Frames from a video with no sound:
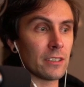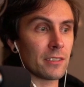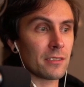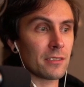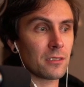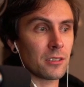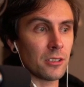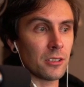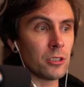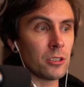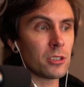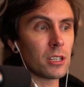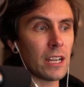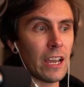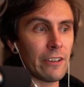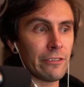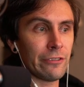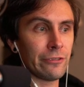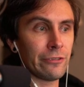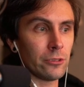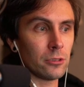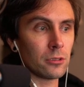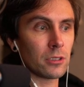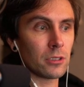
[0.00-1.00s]
So you could have
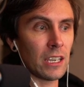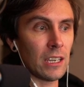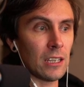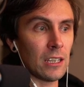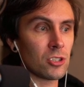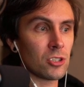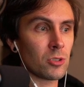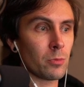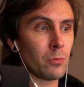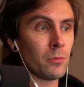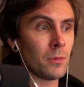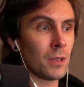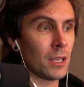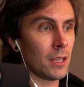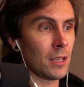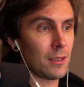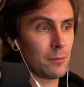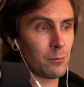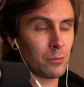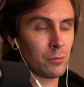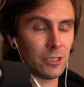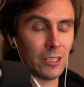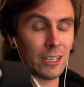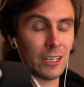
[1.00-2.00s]
full gauge
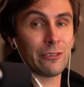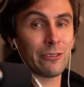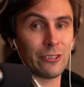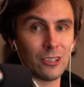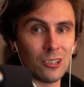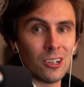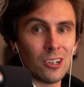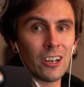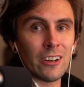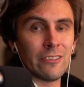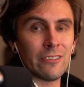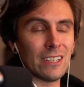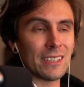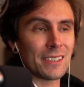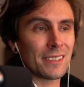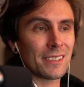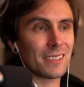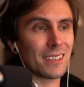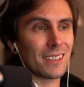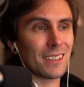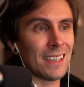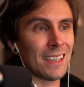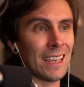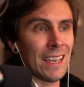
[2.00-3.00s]
Plentiful Harvest
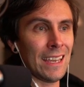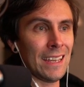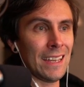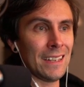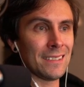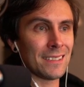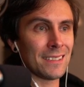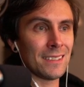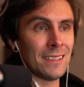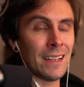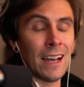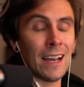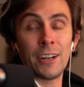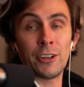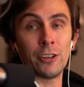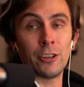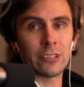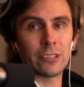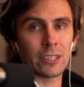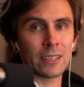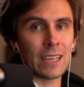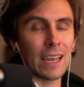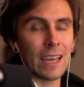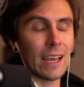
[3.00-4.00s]
and not
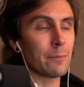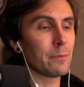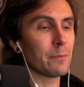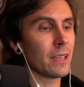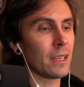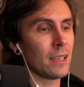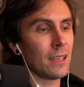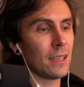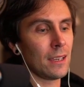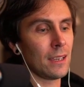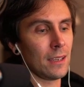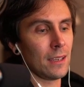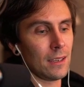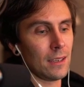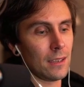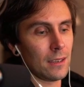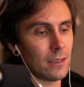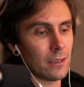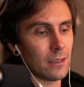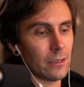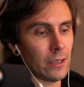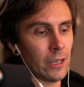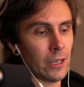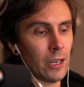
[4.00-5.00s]
overcap,
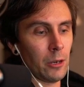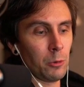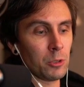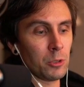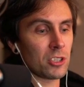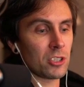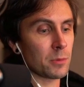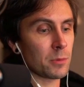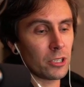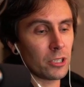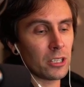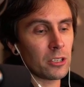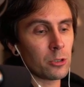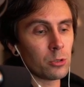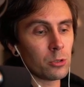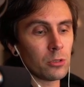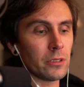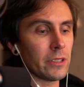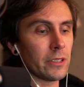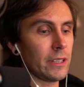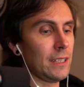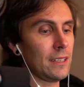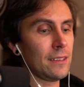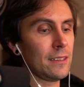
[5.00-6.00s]
which is pretty cool.
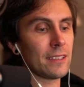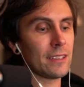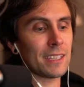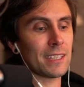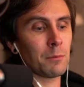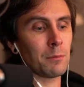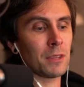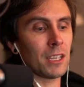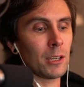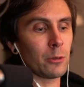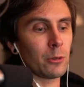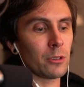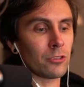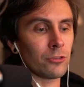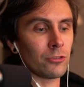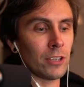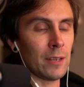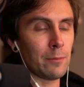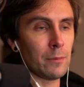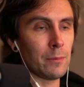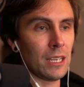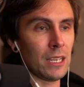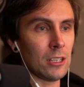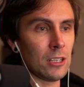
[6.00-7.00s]
They did the same thing with Red
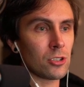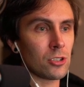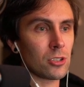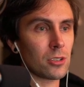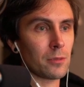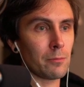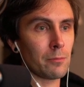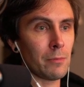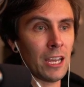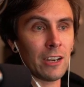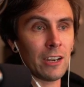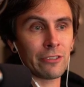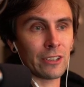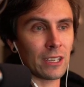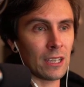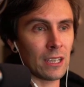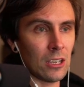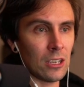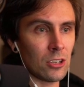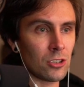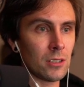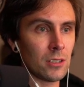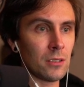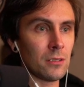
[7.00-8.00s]
Mage,
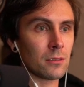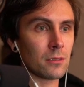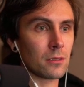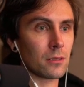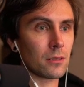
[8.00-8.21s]
Manification,